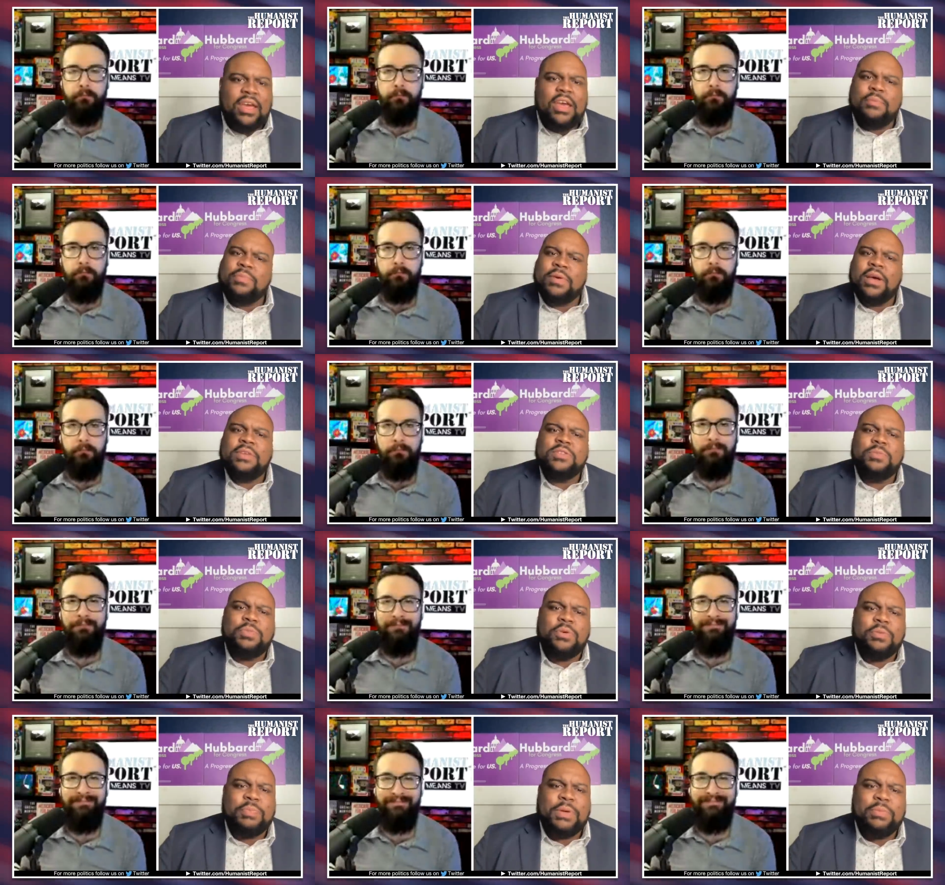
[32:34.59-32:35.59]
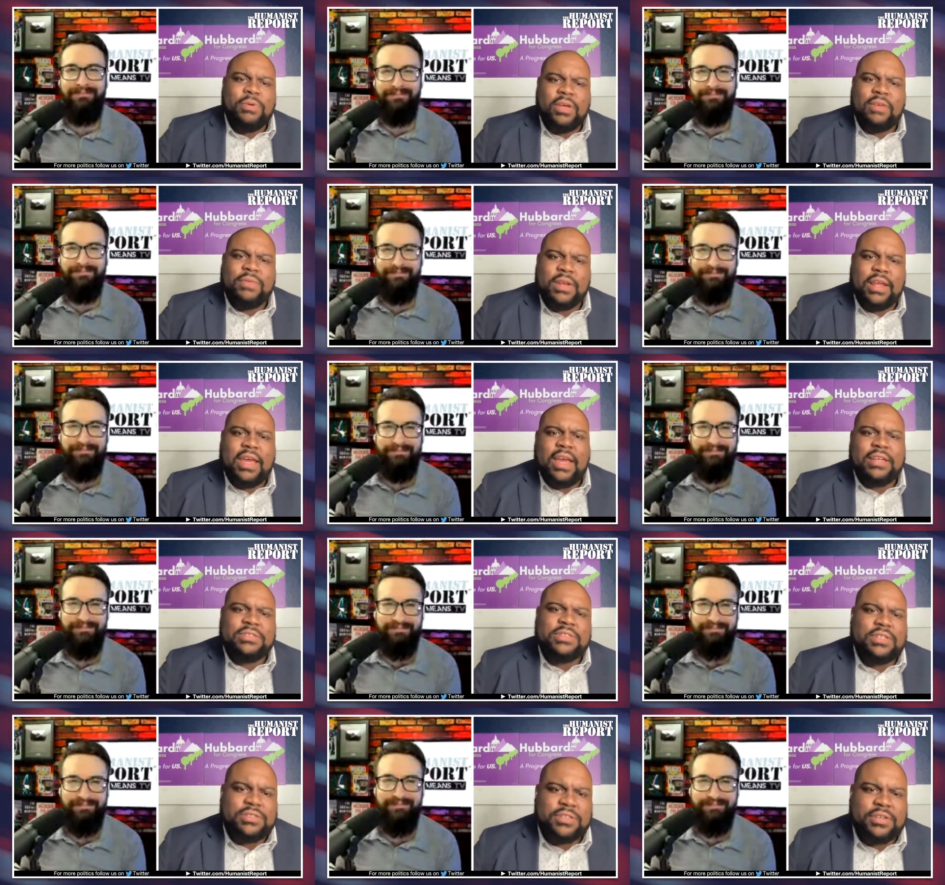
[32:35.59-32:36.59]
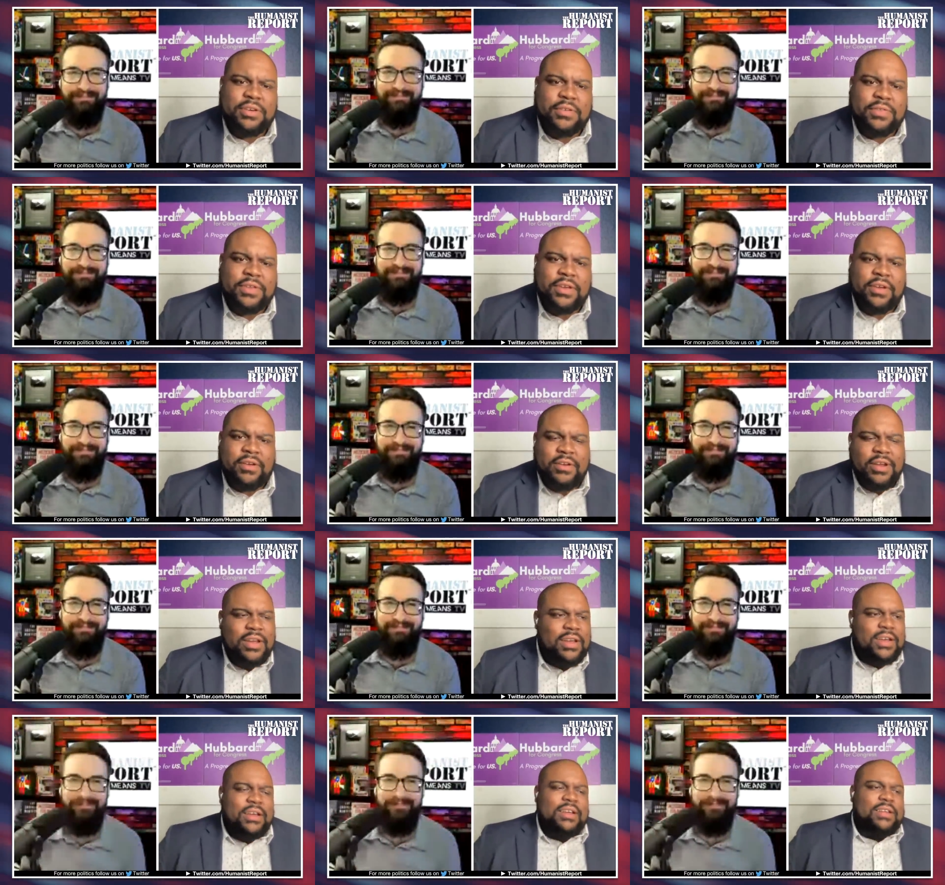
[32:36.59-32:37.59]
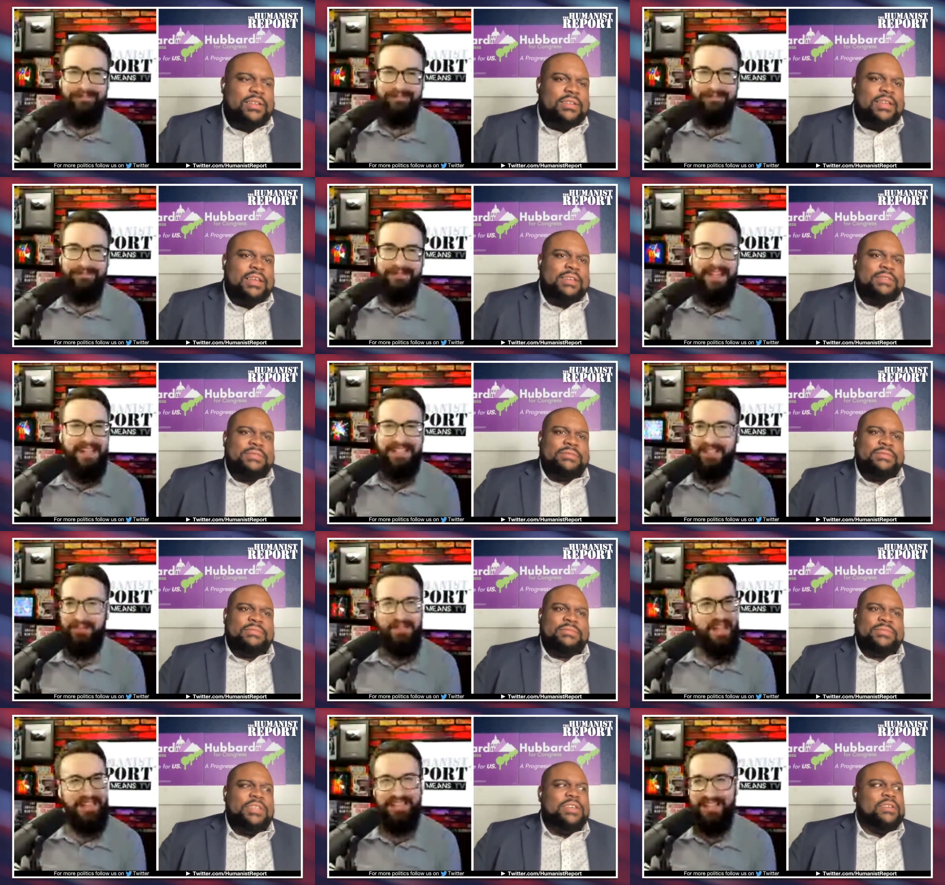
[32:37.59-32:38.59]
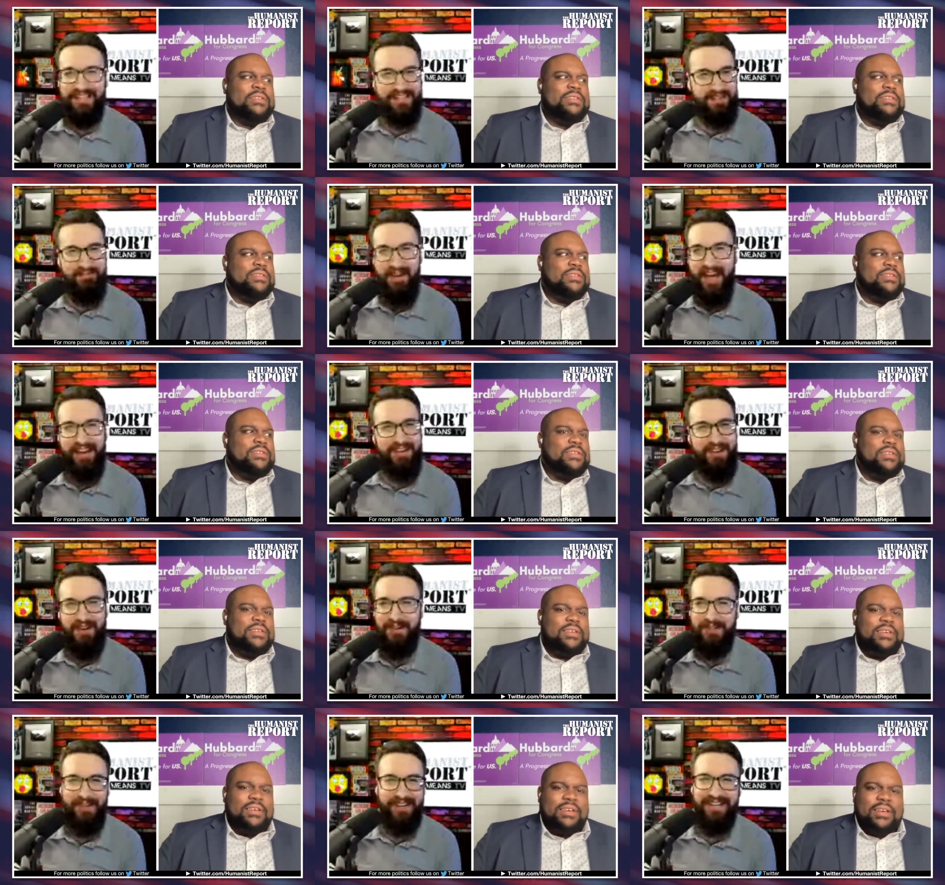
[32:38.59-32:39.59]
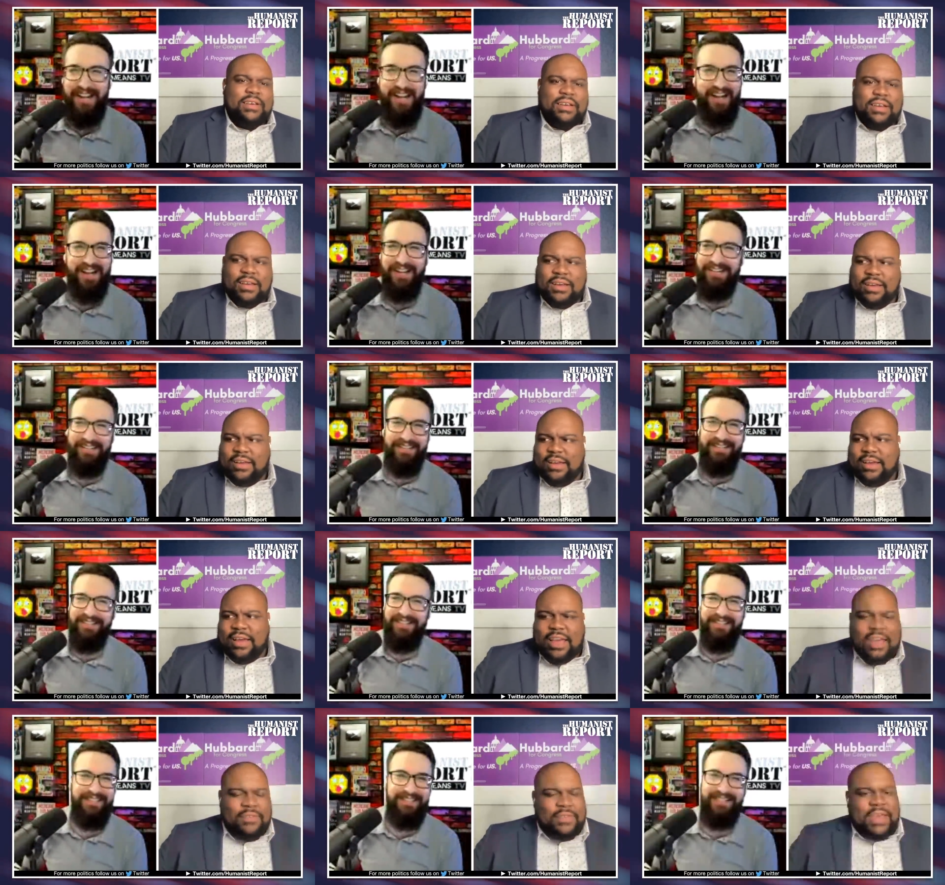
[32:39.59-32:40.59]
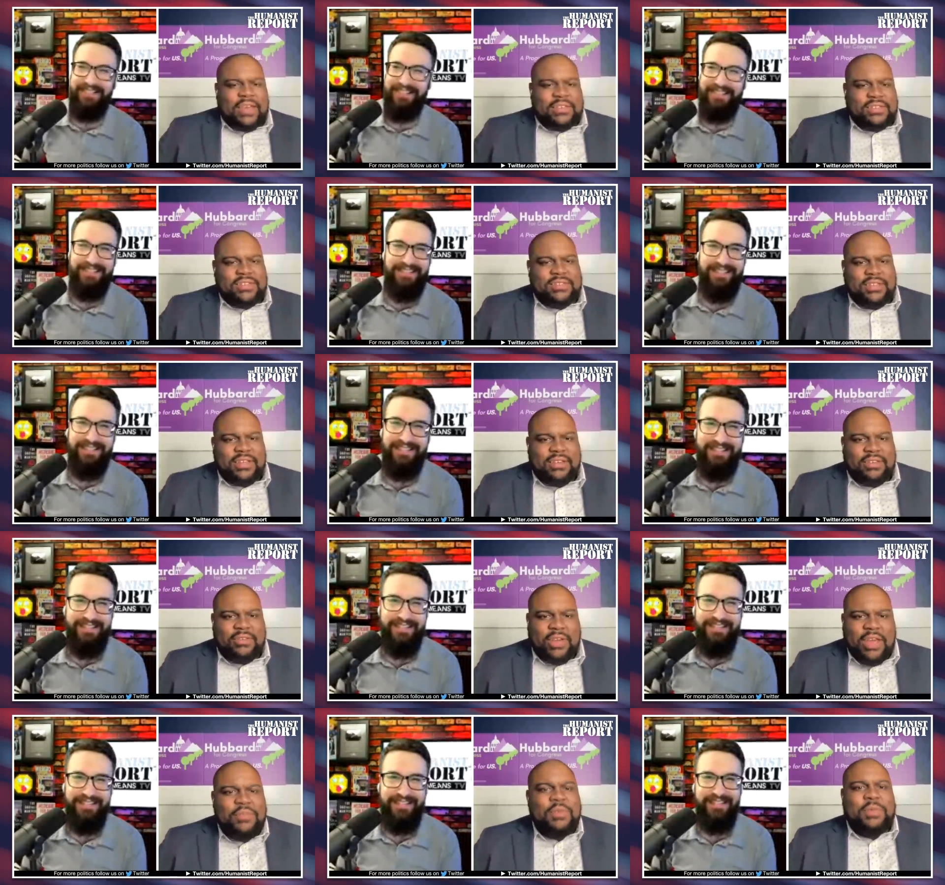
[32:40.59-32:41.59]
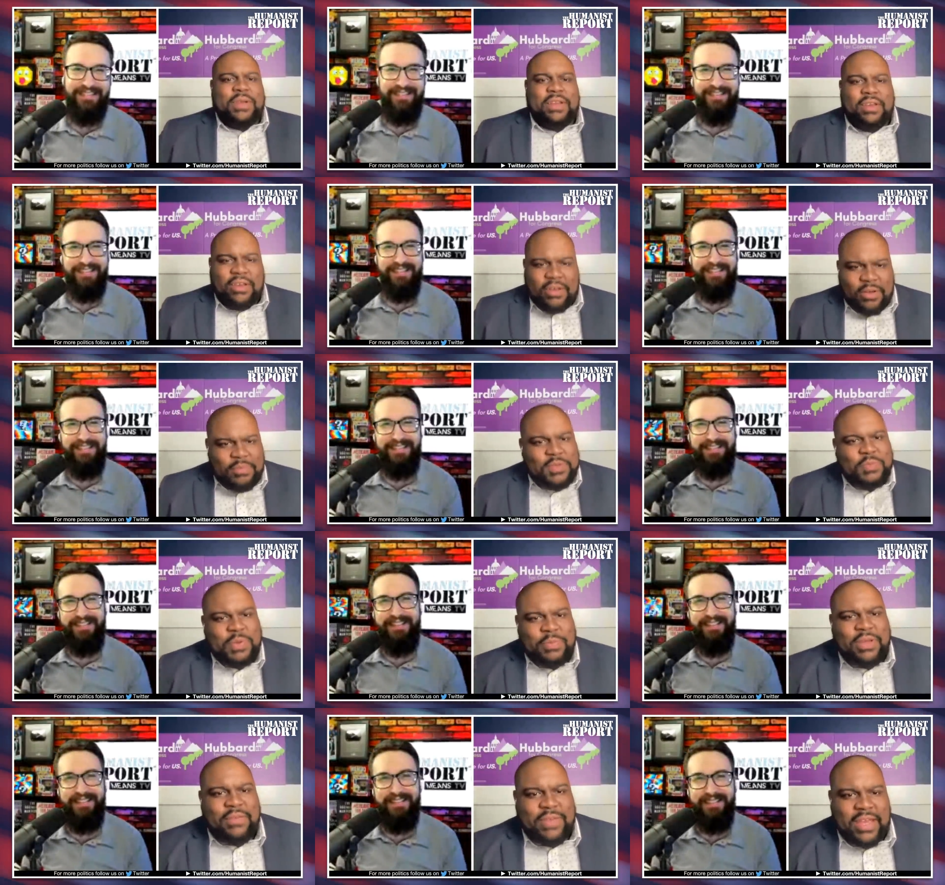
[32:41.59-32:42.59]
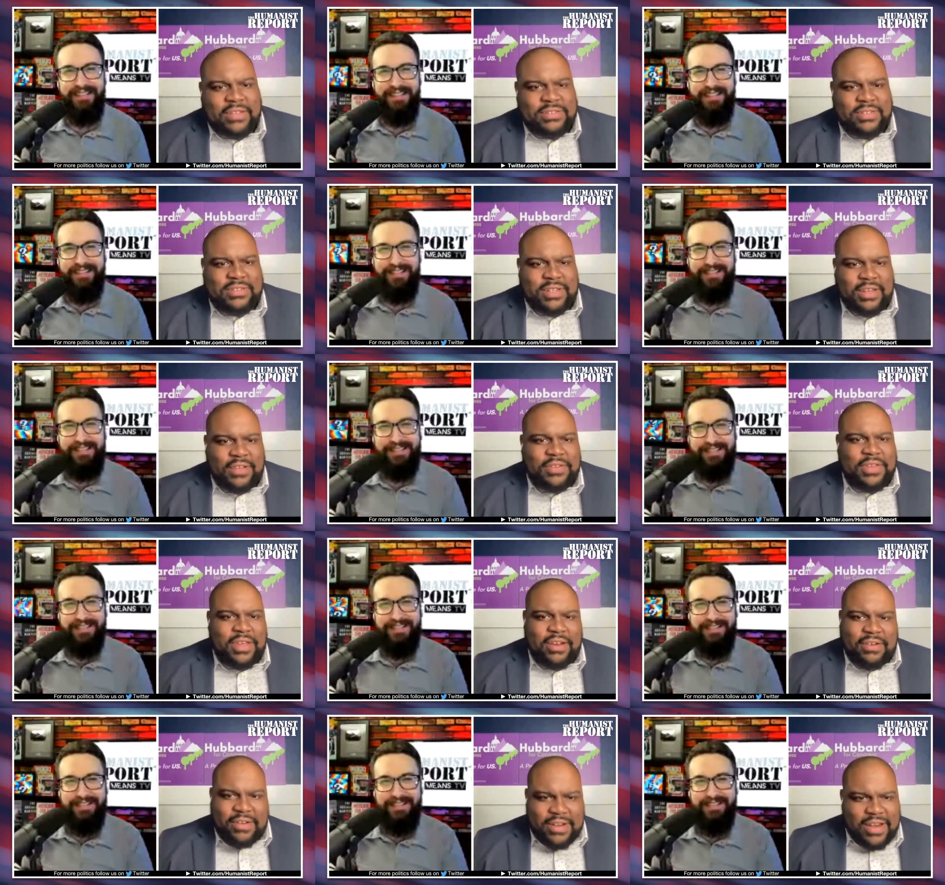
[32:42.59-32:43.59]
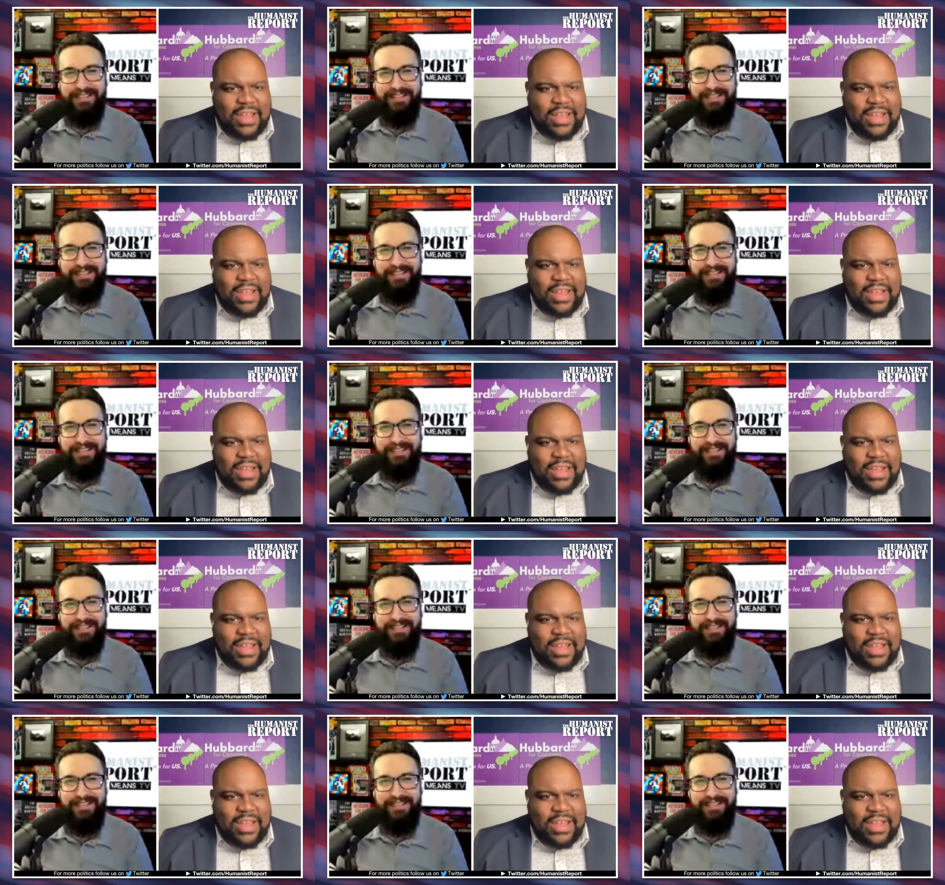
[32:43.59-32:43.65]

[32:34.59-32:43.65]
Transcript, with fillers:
Speaker 1: yeah, I support people having access to healthcare.
Speaker 2: Like, that's such a bad code word. Yeah, I
Speaker 1: have access to health. Everybody, homeless people have access to health care